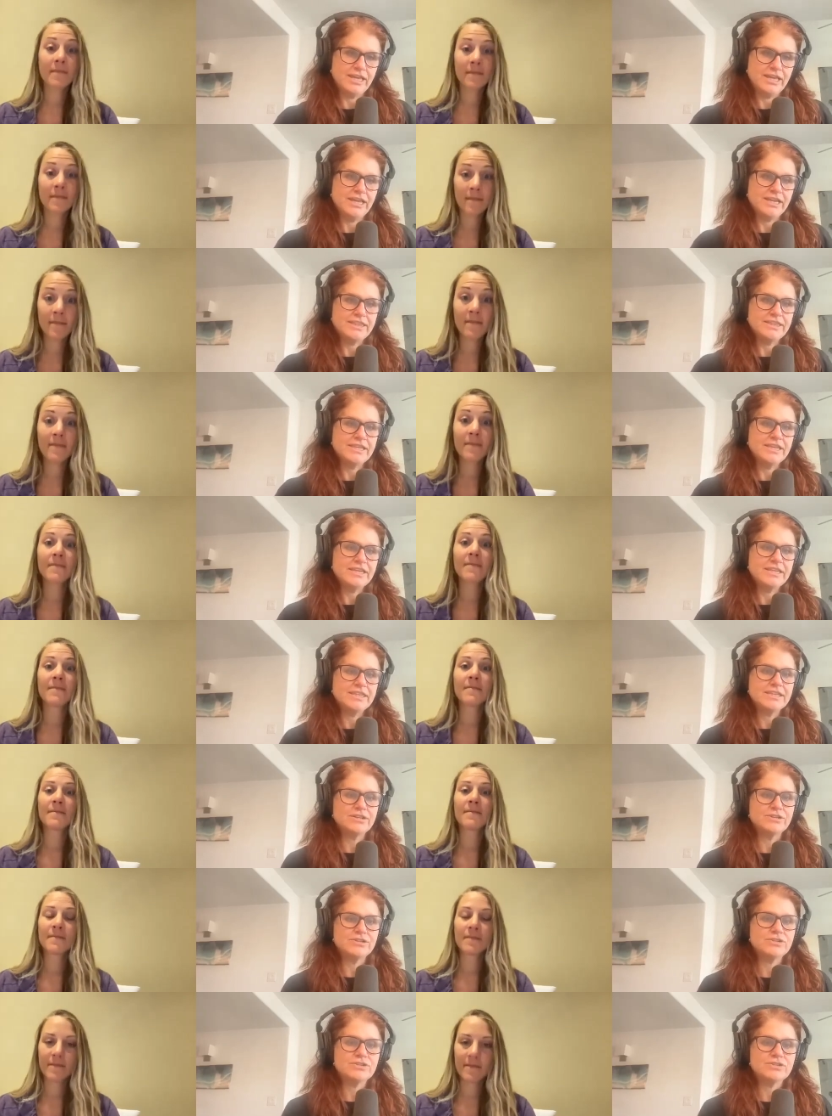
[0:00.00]
Speaker 1: And I think
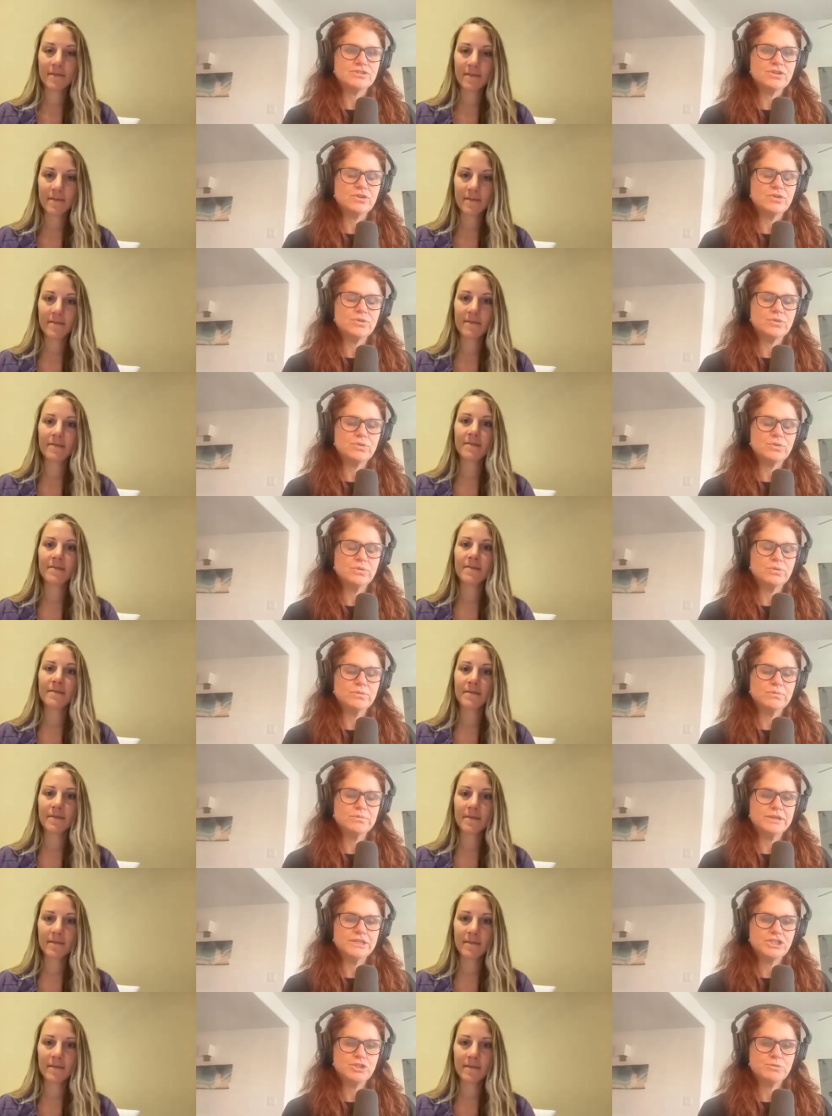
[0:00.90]
there's so
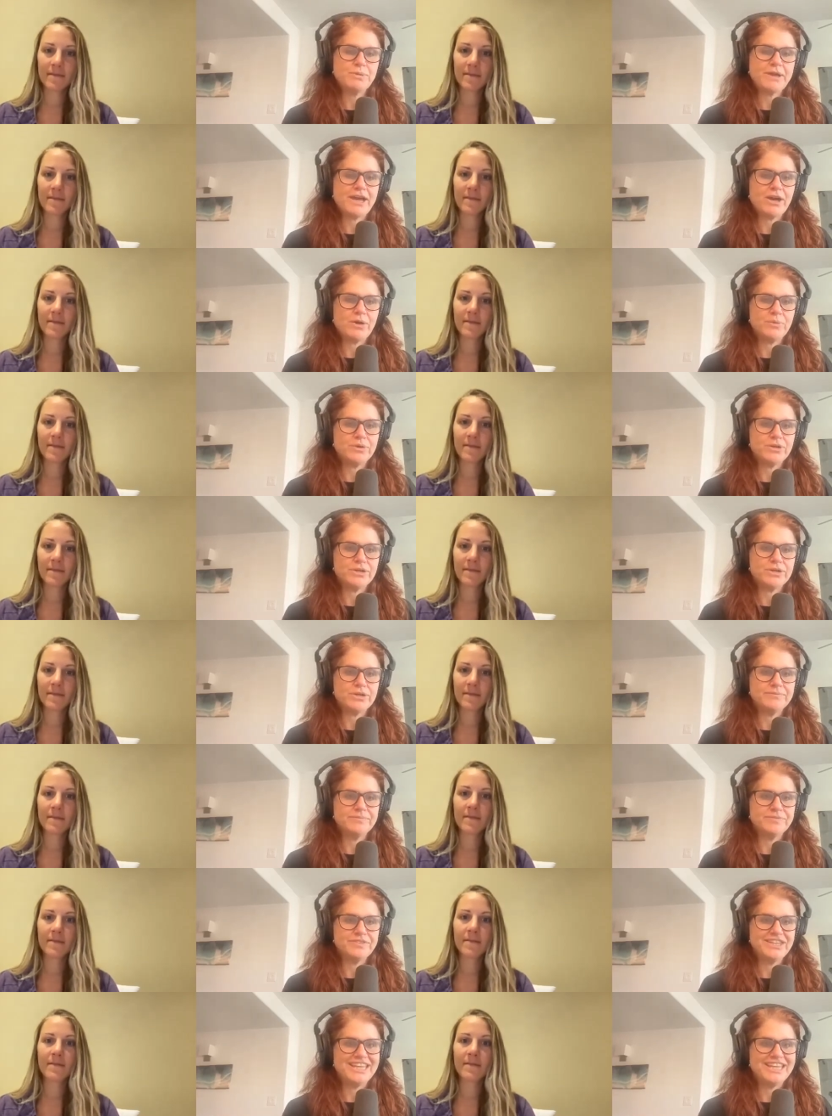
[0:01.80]
much
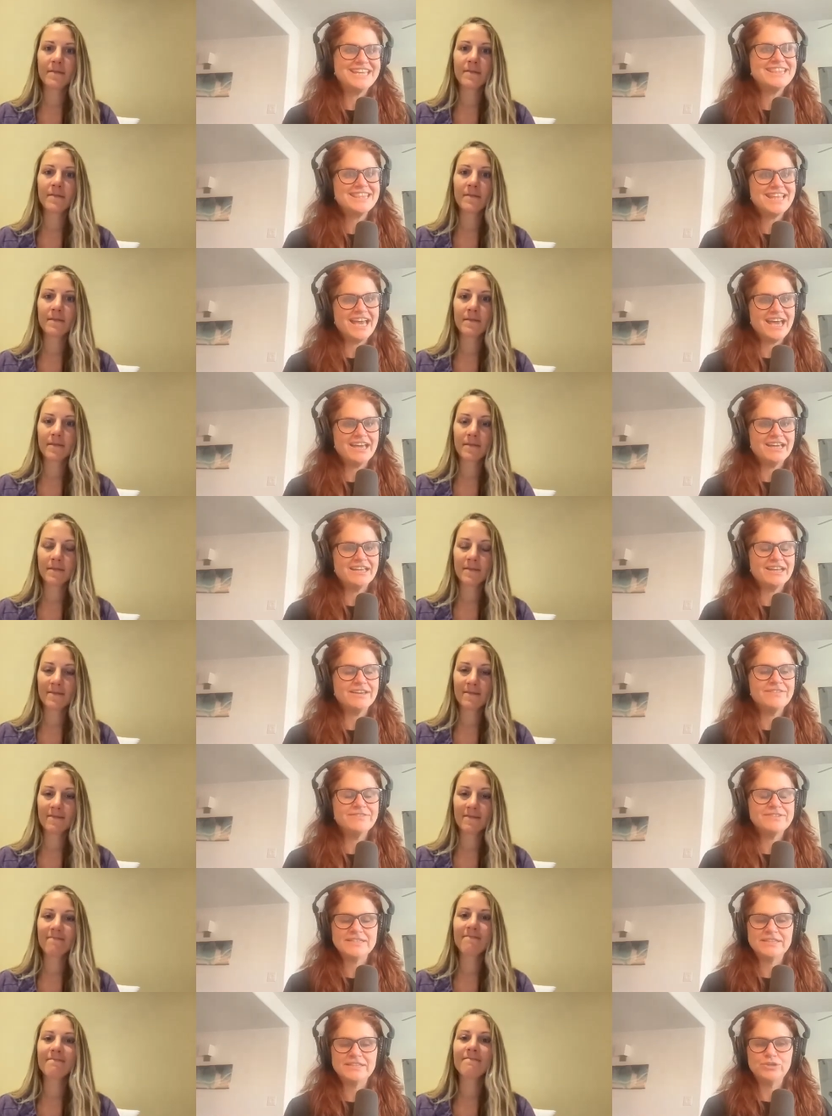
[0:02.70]
power in that. And
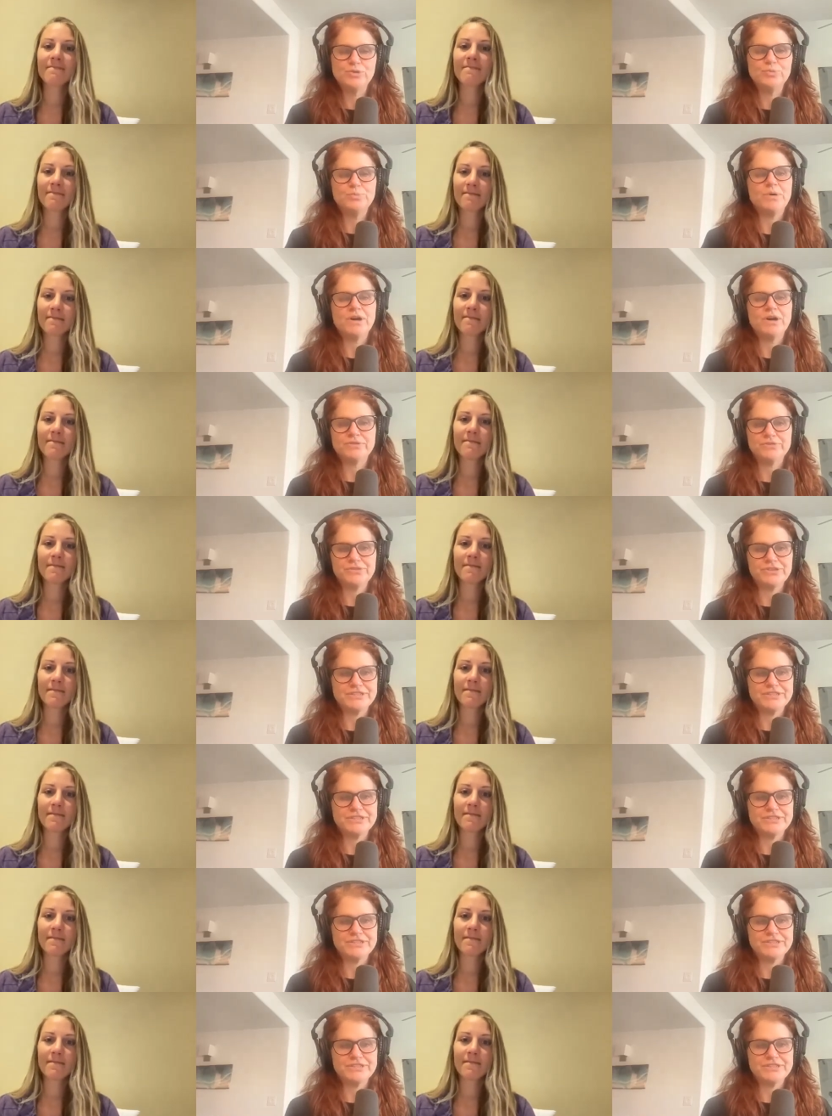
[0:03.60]
I've seen you model